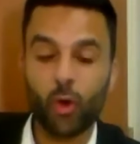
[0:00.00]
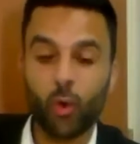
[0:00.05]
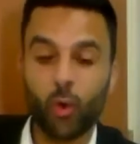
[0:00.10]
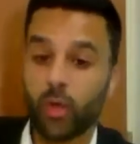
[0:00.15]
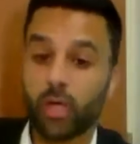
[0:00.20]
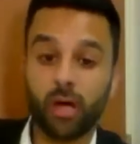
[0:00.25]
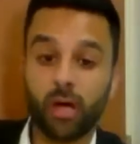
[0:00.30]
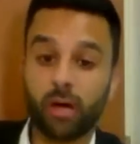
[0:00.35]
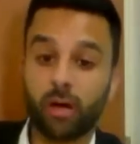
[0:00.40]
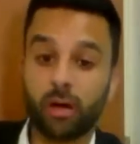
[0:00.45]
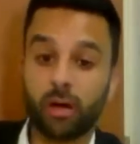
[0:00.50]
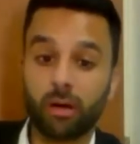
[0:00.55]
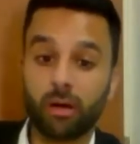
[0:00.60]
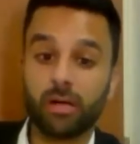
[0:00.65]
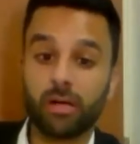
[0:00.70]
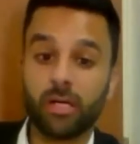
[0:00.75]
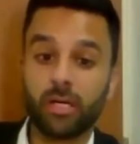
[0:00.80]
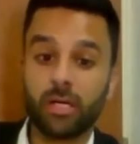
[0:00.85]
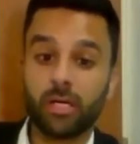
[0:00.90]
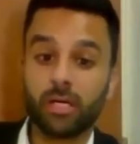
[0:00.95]
we
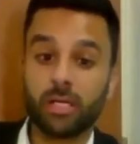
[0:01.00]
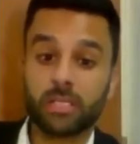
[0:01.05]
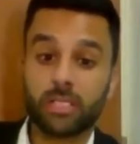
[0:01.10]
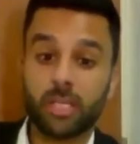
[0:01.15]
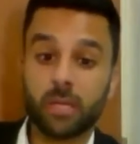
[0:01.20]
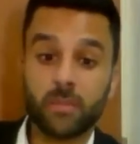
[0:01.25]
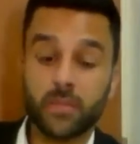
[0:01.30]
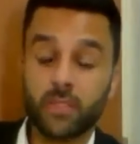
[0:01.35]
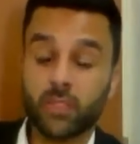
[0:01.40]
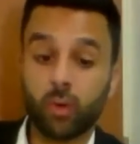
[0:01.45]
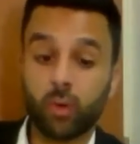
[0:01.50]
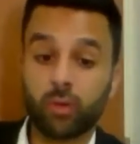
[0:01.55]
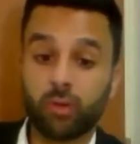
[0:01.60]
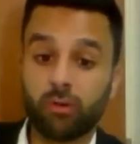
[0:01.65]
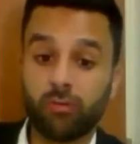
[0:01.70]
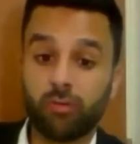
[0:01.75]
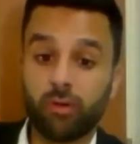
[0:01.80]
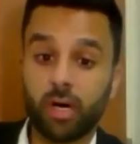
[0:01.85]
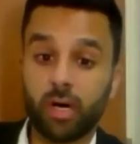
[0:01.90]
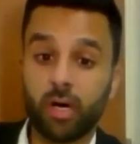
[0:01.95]
are some sort
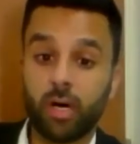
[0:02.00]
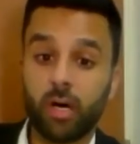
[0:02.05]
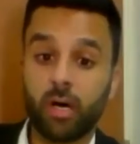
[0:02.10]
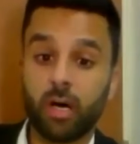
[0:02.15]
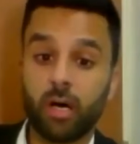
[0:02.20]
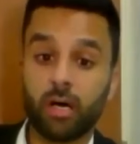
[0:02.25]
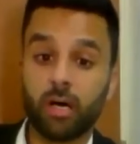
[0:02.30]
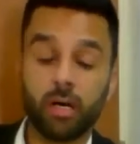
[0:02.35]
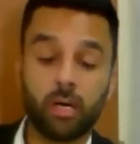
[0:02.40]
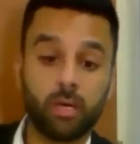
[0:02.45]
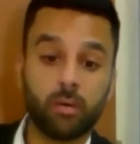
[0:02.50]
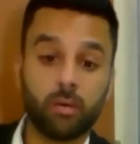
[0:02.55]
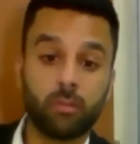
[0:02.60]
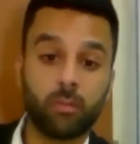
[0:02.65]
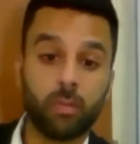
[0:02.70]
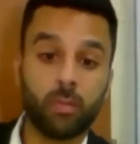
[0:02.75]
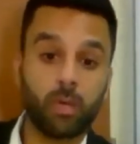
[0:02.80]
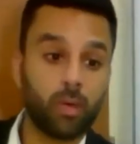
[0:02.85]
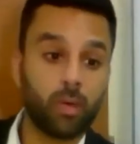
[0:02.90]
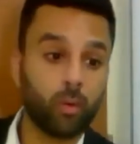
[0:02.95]
of, uh,
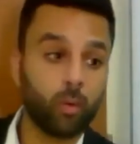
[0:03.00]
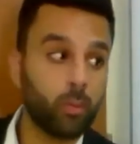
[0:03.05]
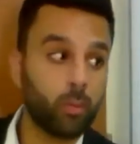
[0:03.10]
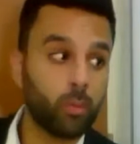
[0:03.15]
um, uh,